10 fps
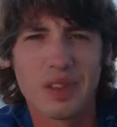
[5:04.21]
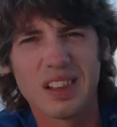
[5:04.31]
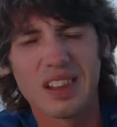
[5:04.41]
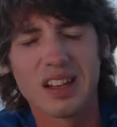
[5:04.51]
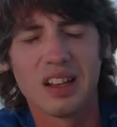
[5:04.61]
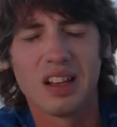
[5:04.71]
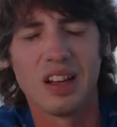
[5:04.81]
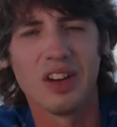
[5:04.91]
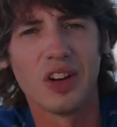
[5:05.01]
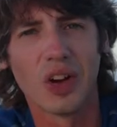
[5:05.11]
little
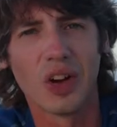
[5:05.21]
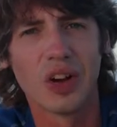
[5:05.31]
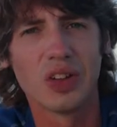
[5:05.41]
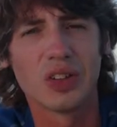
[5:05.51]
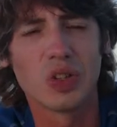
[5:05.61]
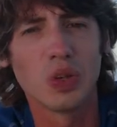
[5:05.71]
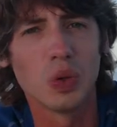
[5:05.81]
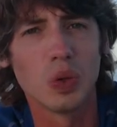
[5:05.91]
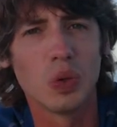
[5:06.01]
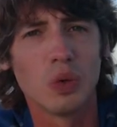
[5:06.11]
under
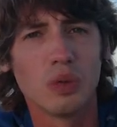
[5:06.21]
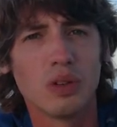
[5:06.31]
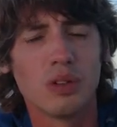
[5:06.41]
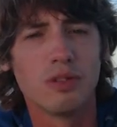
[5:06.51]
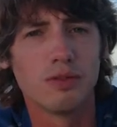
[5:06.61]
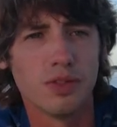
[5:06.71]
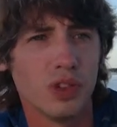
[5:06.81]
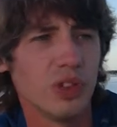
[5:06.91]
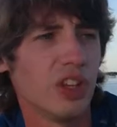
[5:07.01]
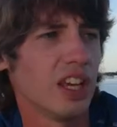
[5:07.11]
2
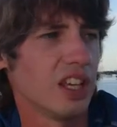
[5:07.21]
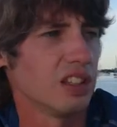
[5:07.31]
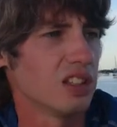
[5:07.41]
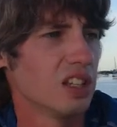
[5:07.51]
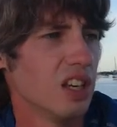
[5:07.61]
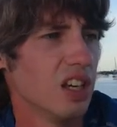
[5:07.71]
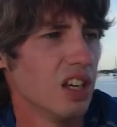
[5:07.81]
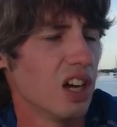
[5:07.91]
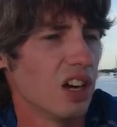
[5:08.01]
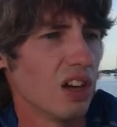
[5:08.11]
full days
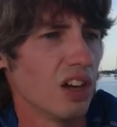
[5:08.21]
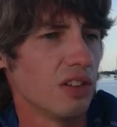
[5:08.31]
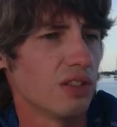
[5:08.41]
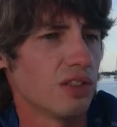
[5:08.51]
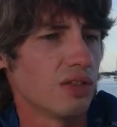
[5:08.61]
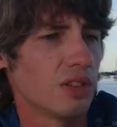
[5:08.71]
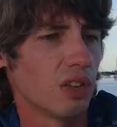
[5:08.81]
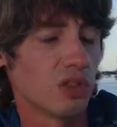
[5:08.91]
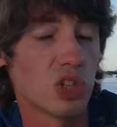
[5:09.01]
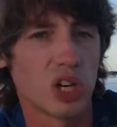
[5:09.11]
of
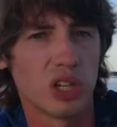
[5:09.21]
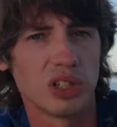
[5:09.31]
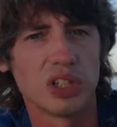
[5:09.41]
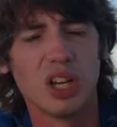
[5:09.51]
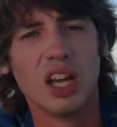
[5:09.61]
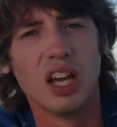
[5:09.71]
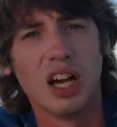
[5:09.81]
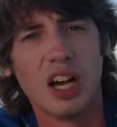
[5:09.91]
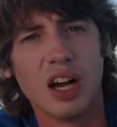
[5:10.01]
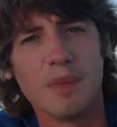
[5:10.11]
charge.
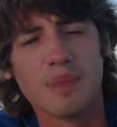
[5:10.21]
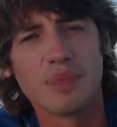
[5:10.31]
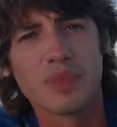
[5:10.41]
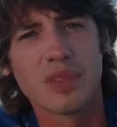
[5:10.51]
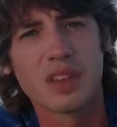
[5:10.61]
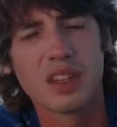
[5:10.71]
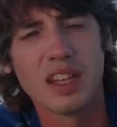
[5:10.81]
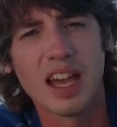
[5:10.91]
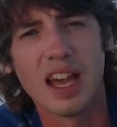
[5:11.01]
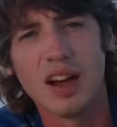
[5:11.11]

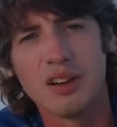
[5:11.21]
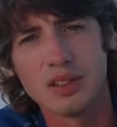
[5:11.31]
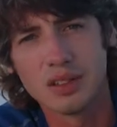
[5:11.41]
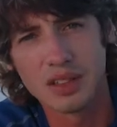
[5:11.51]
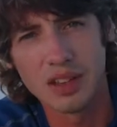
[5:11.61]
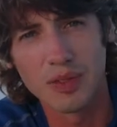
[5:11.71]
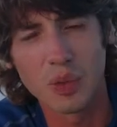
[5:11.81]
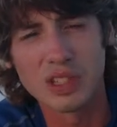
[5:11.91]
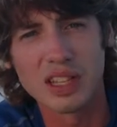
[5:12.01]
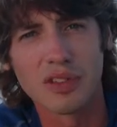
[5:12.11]
Now, if
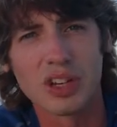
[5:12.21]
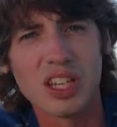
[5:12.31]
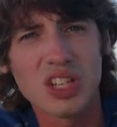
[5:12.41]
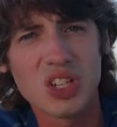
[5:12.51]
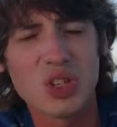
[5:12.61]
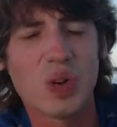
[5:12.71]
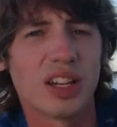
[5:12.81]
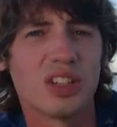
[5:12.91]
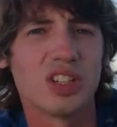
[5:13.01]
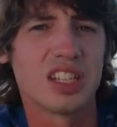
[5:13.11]
it was ever an issue,
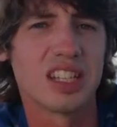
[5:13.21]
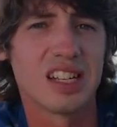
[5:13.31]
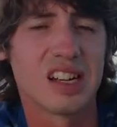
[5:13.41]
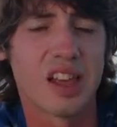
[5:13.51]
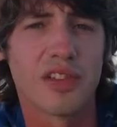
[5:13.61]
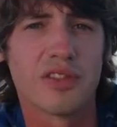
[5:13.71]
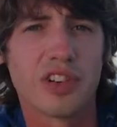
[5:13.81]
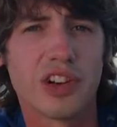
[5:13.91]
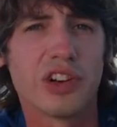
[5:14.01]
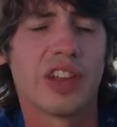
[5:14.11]
I could just get another
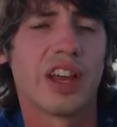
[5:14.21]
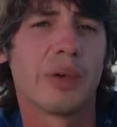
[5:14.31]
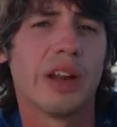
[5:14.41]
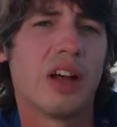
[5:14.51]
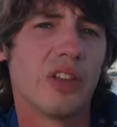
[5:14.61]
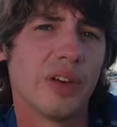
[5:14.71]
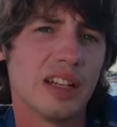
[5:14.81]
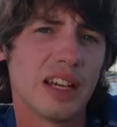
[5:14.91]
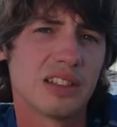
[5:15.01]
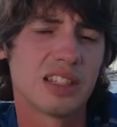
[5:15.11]
inverter that went all the way
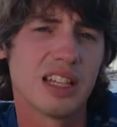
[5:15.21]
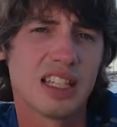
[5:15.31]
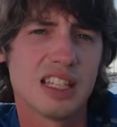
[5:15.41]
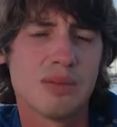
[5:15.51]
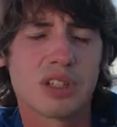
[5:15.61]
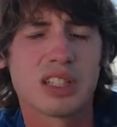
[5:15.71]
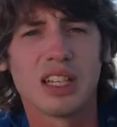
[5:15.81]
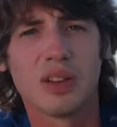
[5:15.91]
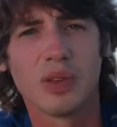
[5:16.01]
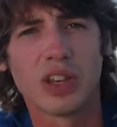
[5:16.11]
down to 19%,
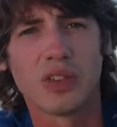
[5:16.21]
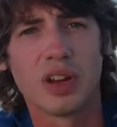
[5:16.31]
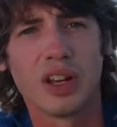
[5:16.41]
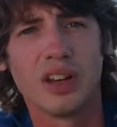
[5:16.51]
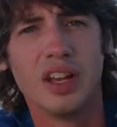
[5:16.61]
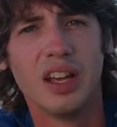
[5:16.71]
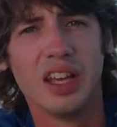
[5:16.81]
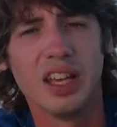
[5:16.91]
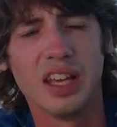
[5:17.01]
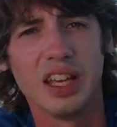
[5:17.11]
and we could run
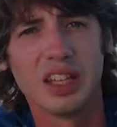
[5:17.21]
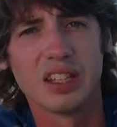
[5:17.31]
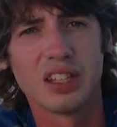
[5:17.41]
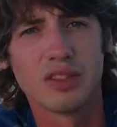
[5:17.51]
it